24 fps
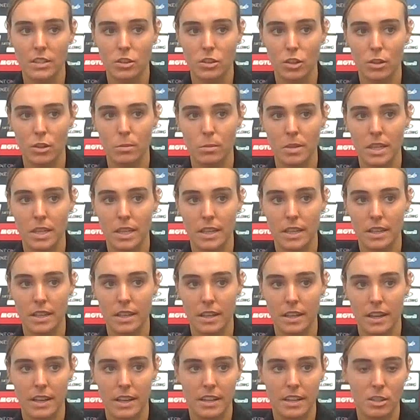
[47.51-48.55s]
think in
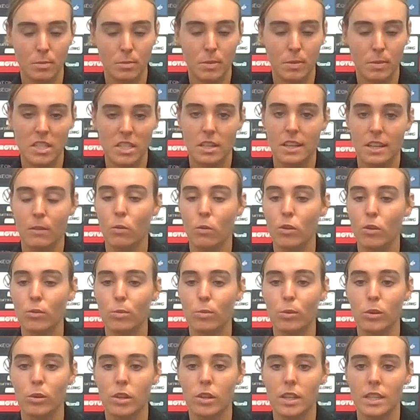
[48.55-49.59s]
Germany, and especially
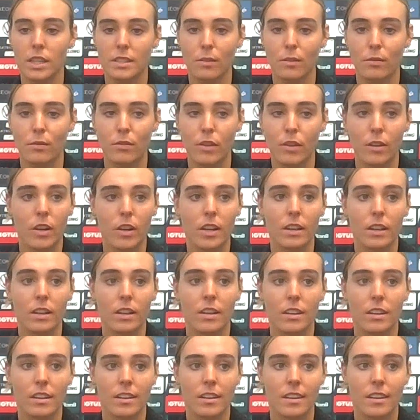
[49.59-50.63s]
Wolfsburg, is a
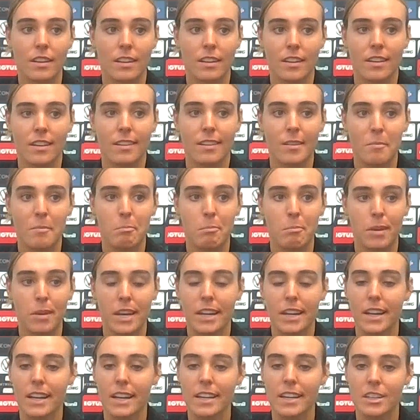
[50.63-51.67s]
very
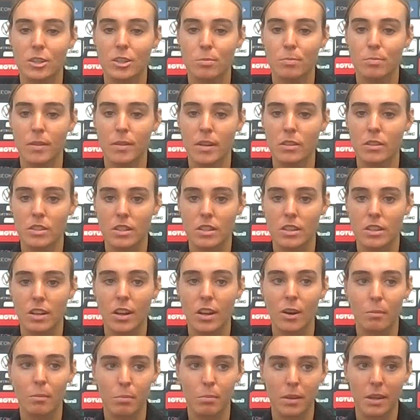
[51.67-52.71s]
big and experienced
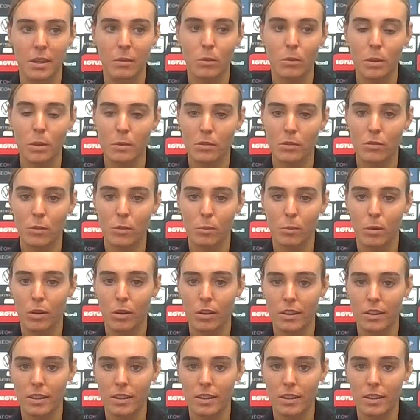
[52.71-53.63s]
club in women's football.